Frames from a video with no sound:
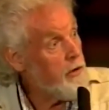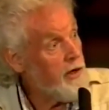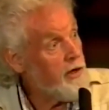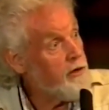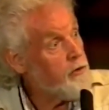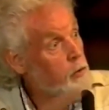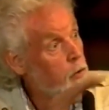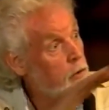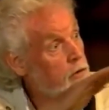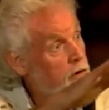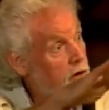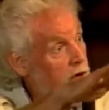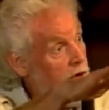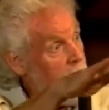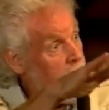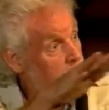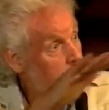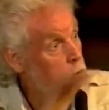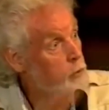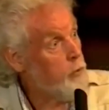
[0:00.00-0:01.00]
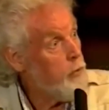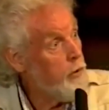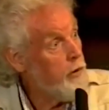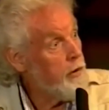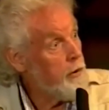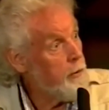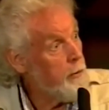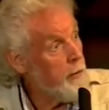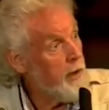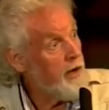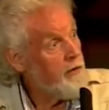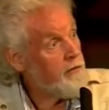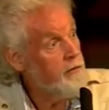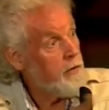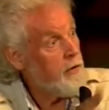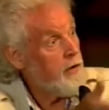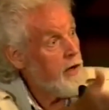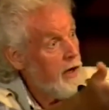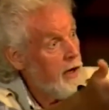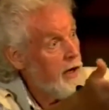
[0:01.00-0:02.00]
That's where the angel put them
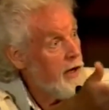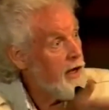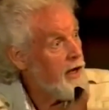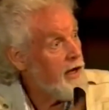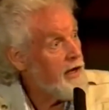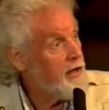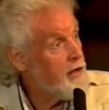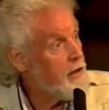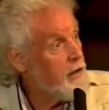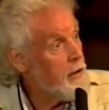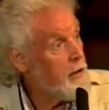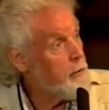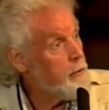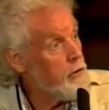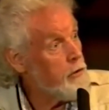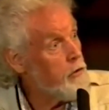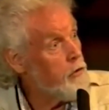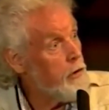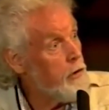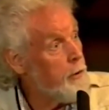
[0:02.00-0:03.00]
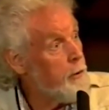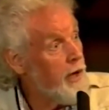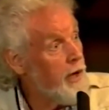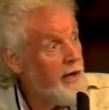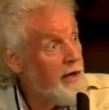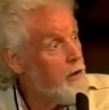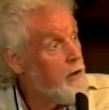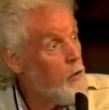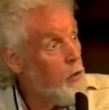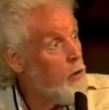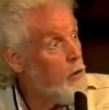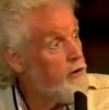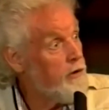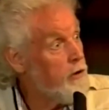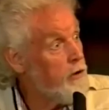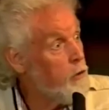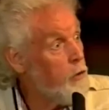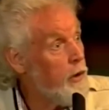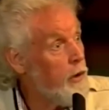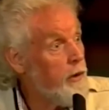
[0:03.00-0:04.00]
after I handed them to him. I didn't want
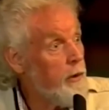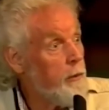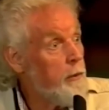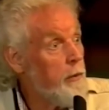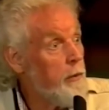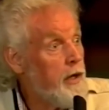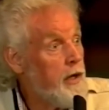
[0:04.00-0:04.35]
to do it.